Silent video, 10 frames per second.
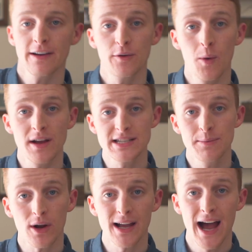And if you want to see
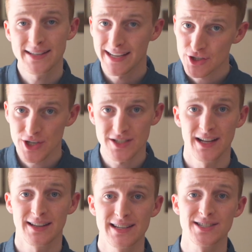more content just
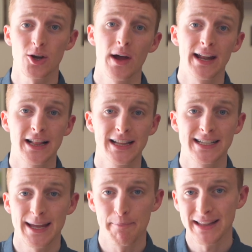like this, go ahead and click
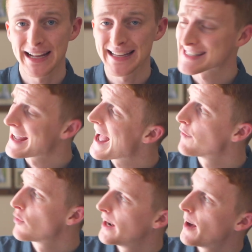that playlist I
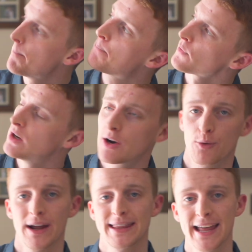have
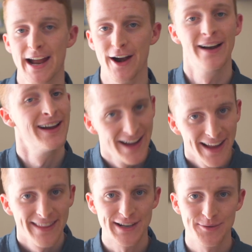right there.
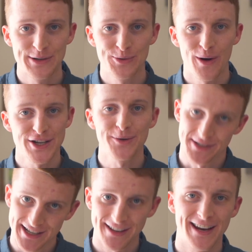Thanks so much for watching. We'll
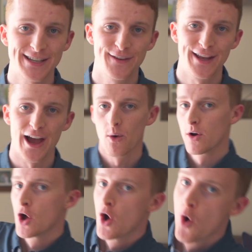see you in the next
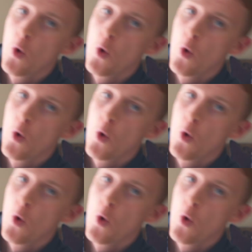video.